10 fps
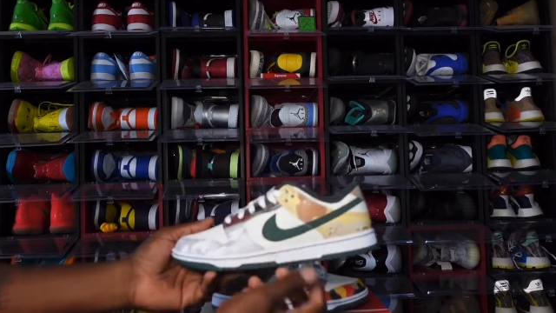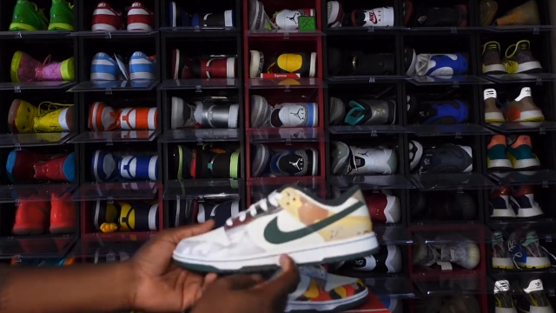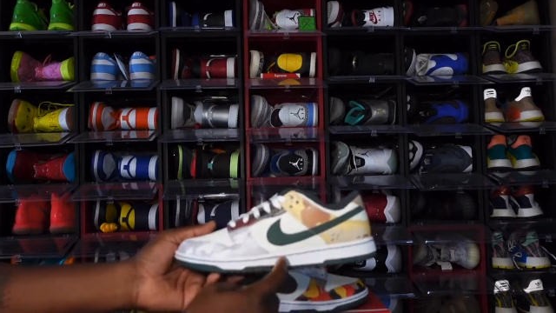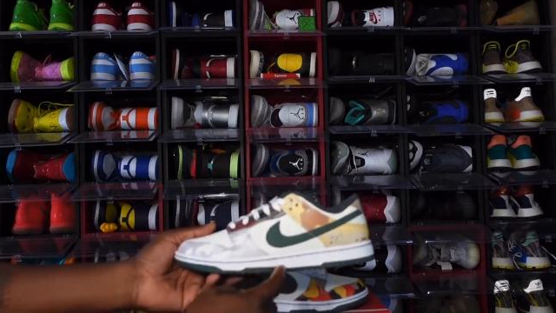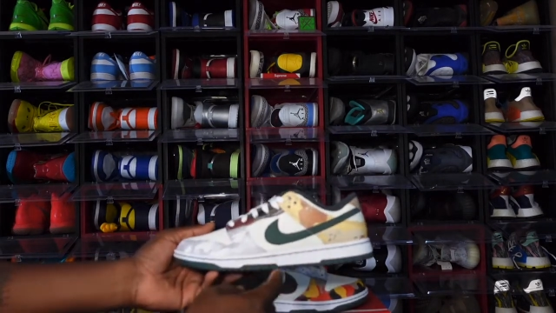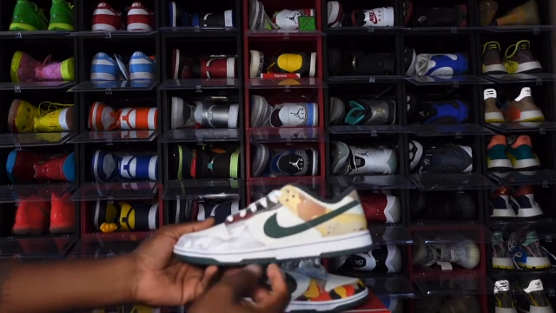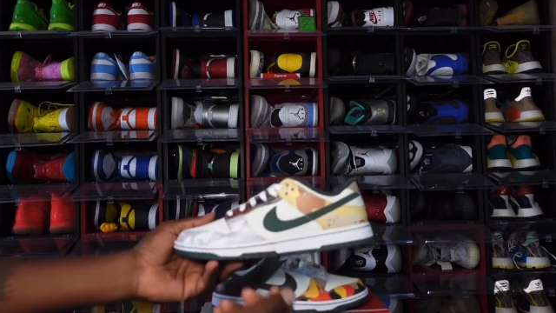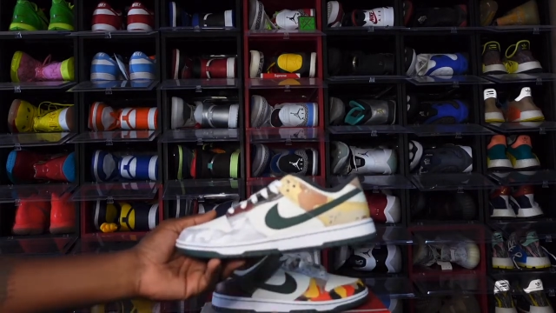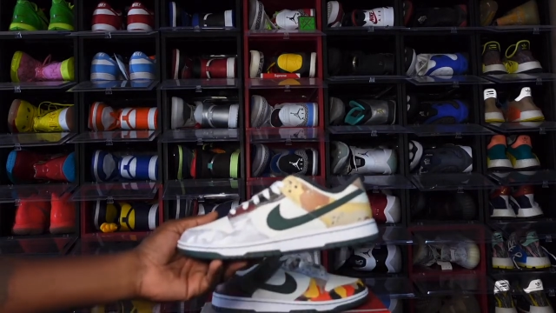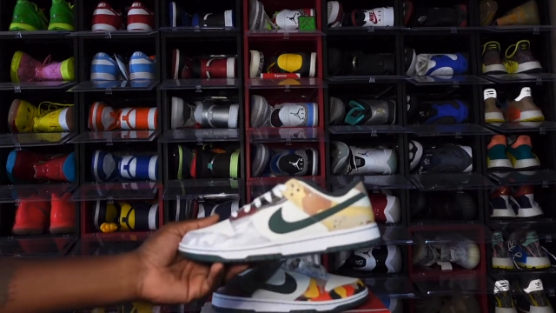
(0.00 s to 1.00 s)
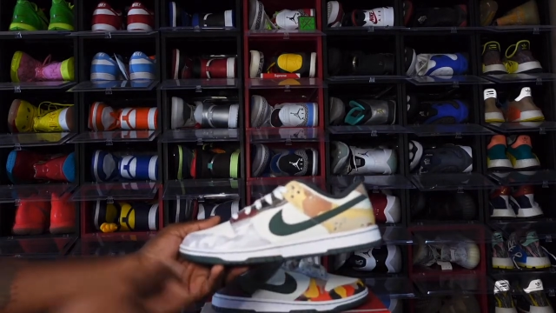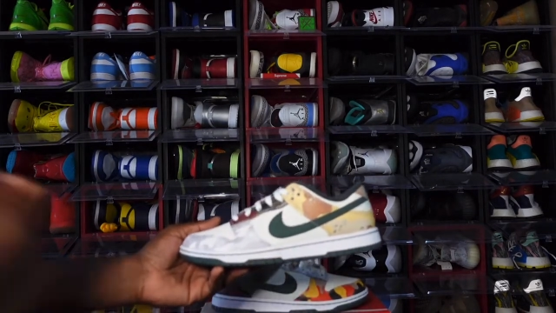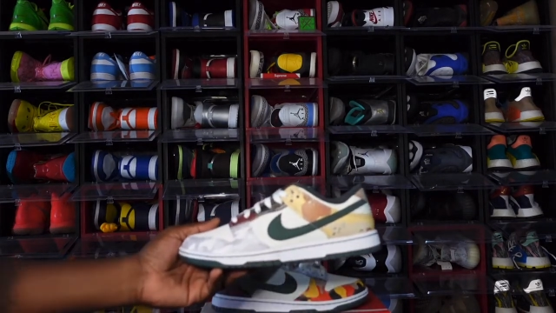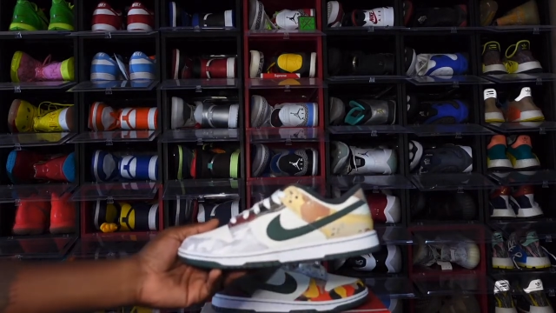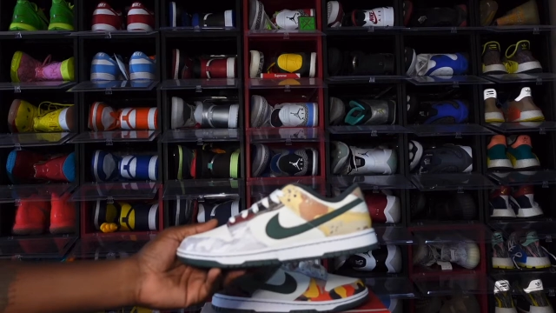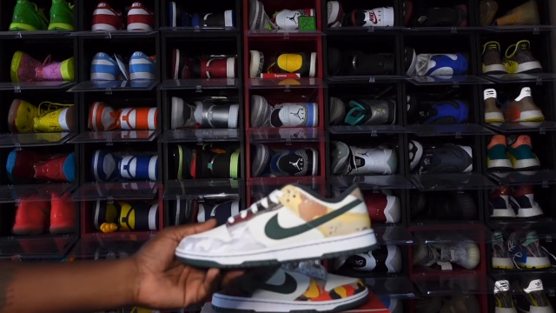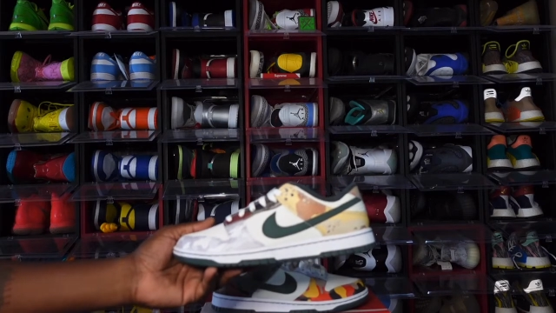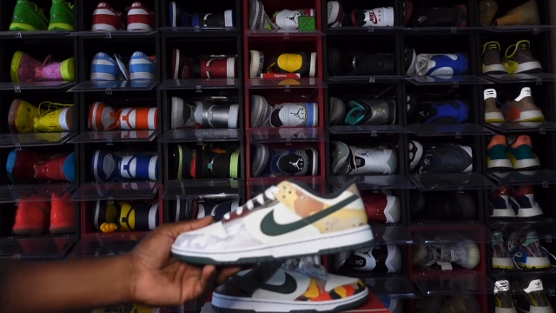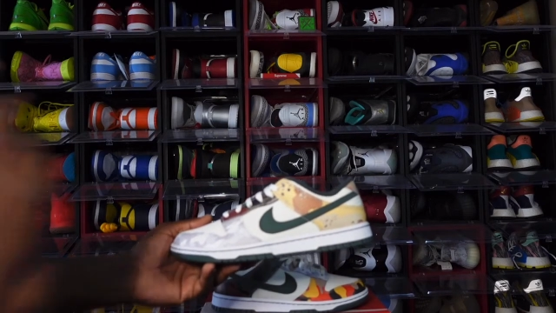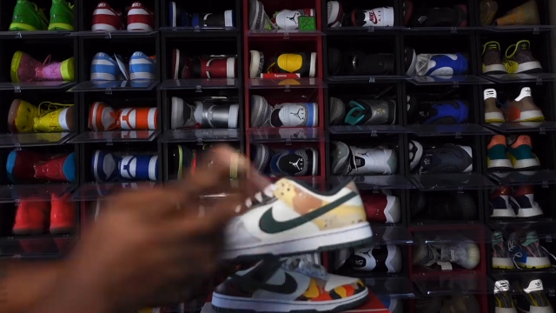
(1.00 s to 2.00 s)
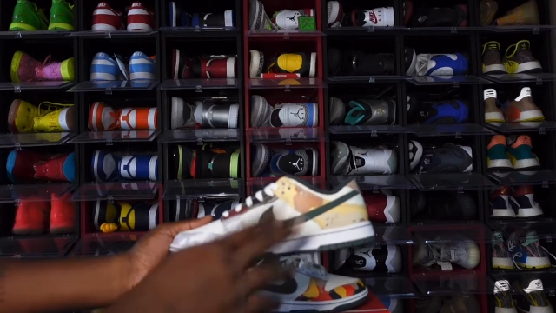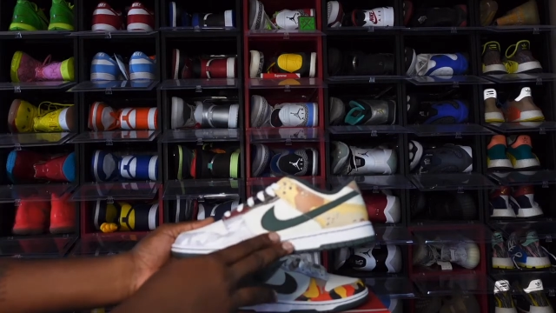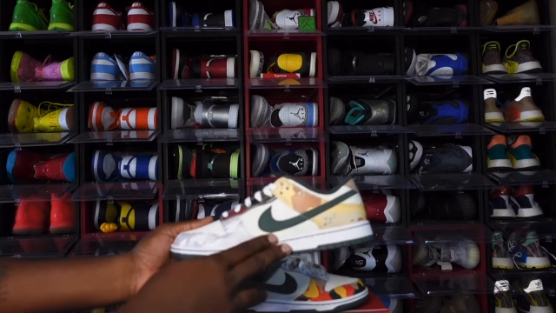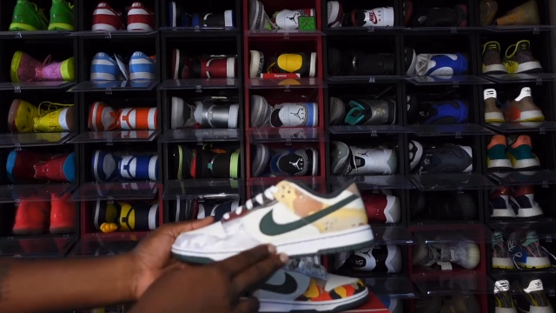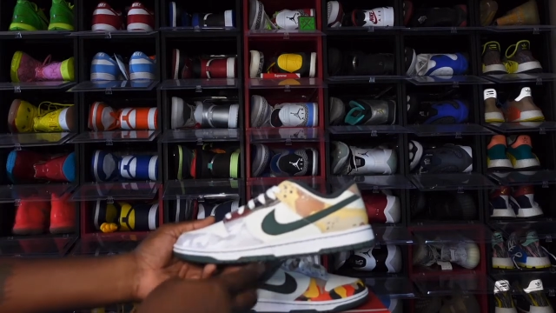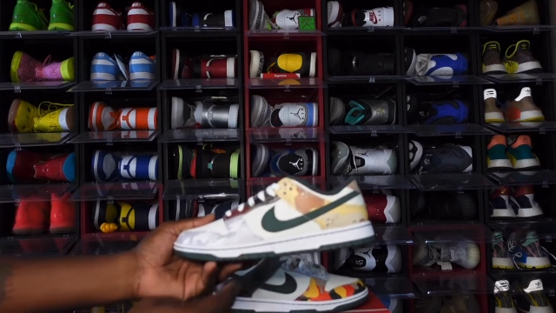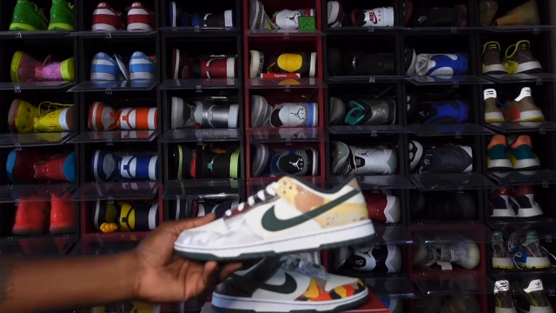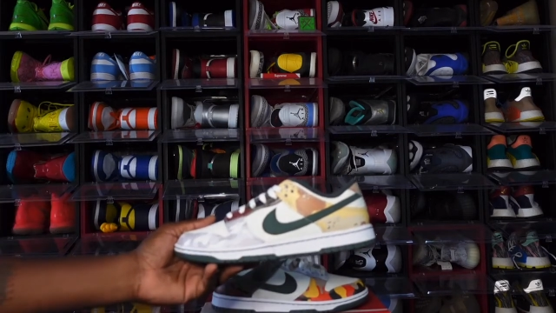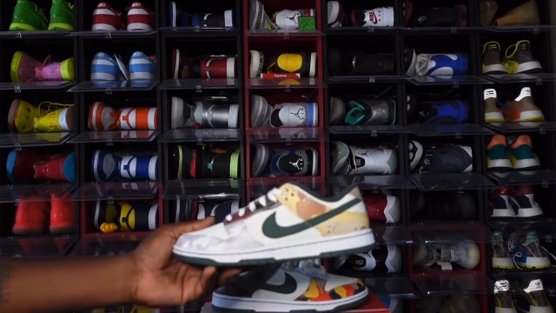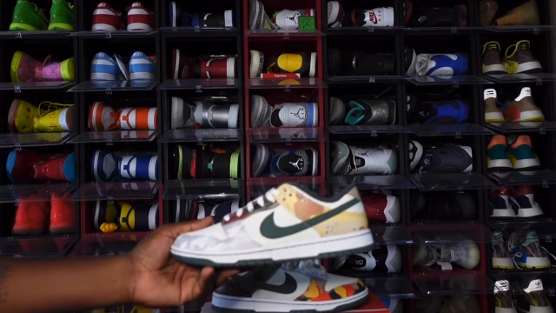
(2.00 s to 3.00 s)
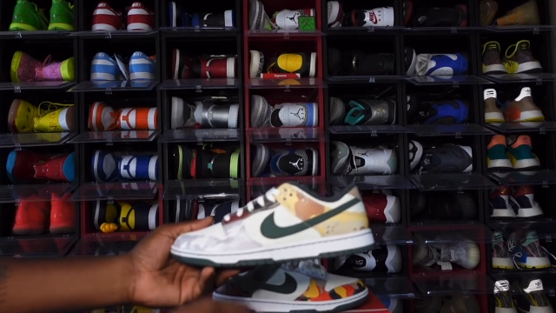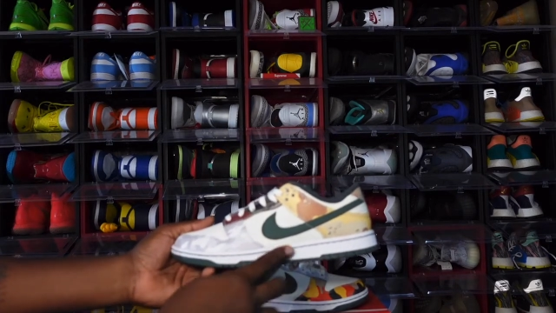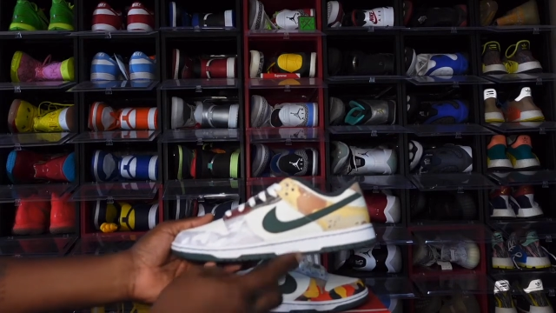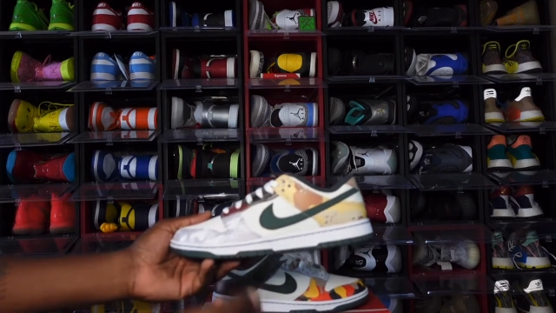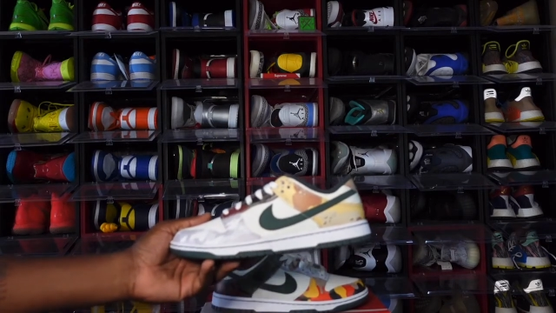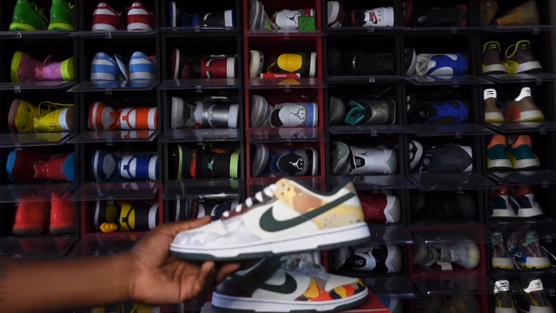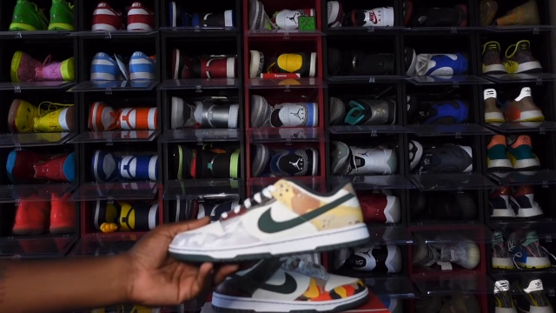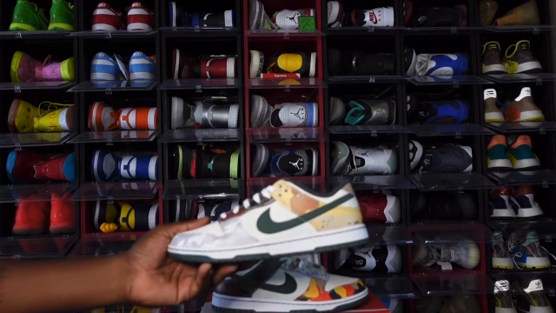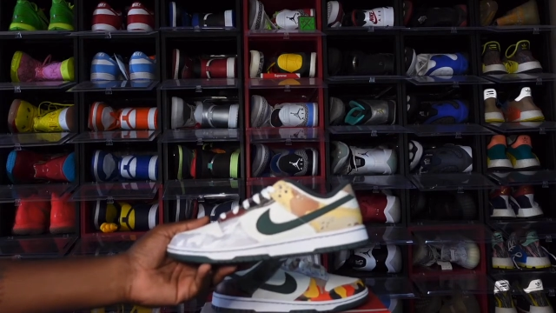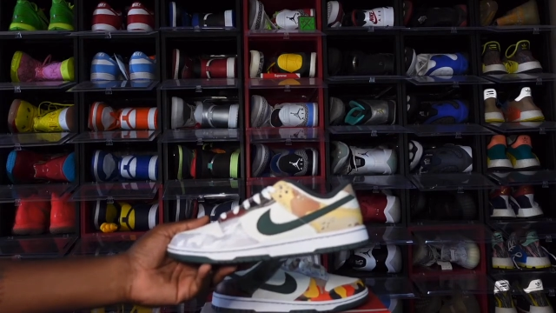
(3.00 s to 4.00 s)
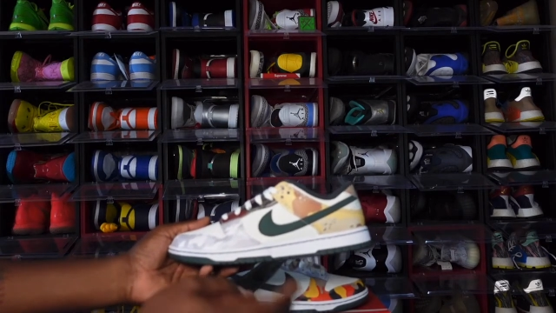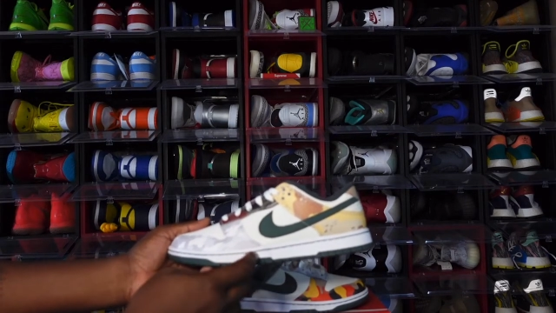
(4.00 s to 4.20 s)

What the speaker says: [unreadable: no face in view]